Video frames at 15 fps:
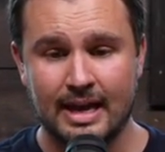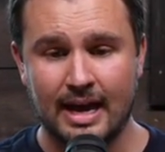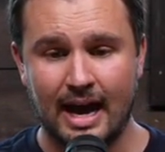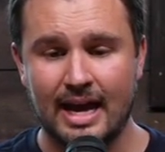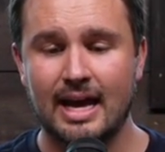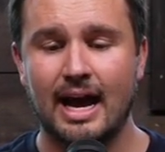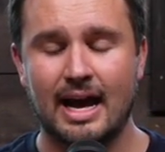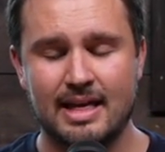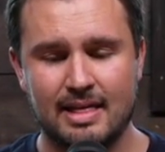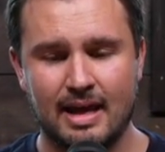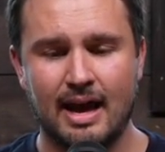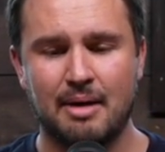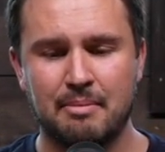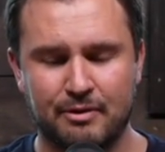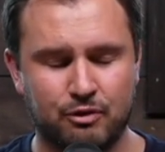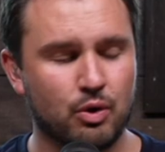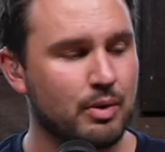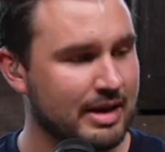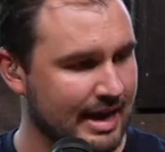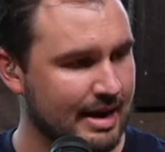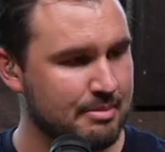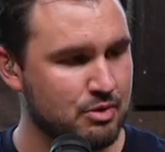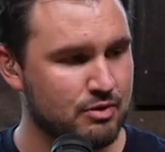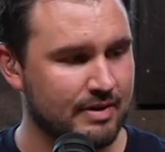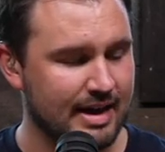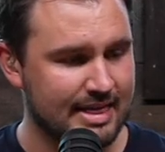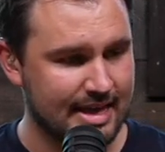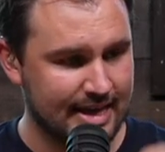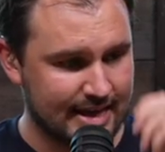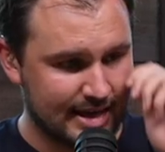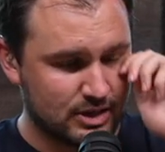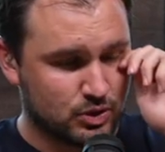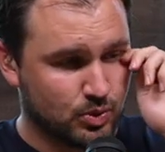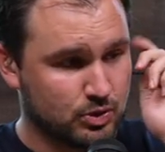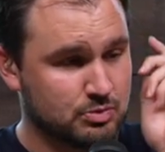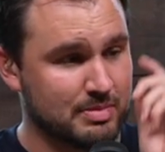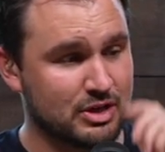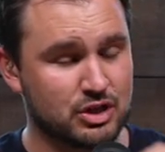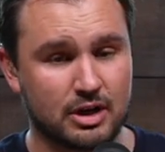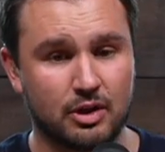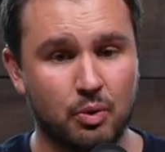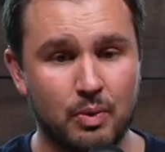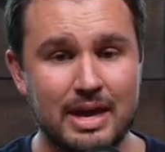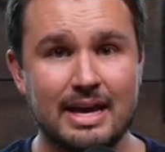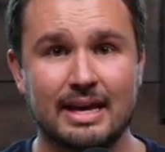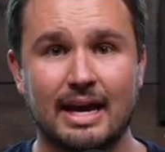I, I before we kind of move, I think towards mission of the week.